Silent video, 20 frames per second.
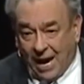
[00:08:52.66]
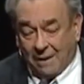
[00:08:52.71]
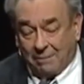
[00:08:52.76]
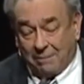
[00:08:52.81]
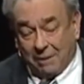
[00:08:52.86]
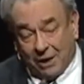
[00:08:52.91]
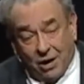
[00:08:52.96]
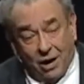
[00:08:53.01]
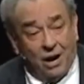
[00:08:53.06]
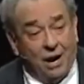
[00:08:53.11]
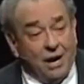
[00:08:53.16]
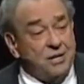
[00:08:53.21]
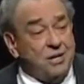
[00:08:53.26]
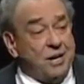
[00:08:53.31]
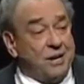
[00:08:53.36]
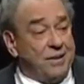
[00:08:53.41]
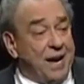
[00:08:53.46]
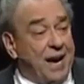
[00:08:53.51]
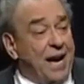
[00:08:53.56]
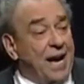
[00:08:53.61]
And
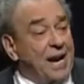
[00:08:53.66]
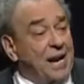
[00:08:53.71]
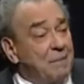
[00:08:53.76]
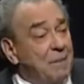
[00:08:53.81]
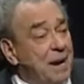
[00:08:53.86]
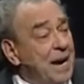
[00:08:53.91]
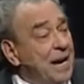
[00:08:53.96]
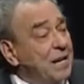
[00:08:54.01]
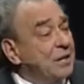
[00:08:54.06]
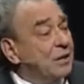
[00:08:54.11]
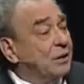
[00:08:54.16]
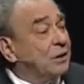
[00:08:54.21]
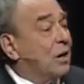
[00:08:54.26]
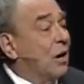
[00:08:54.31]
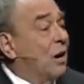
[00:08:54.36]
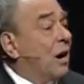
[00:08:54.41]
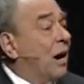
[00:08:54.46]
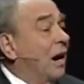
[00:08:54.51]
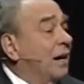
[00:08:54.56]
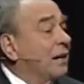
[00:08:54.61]
because of that, Immanuel
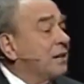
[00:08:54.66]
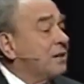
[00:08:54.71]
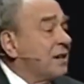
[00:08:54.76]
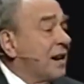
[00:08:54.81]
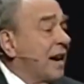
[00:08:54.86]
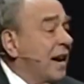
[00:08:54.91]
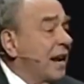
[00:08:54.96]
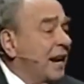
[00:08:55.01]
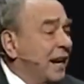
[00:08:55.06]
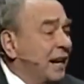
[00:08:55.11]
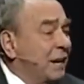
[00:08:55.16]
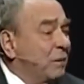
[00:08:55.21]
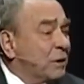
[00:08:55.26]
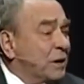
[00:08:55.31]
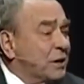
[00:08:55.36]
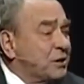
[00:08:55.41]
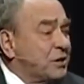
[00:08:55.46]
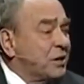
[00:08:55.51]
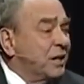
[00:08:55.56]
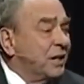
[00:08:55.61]
Kant said he
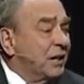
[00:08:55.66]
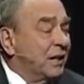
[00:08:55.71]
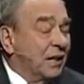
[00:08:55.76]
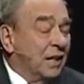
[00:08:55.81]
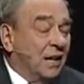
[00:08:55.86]
was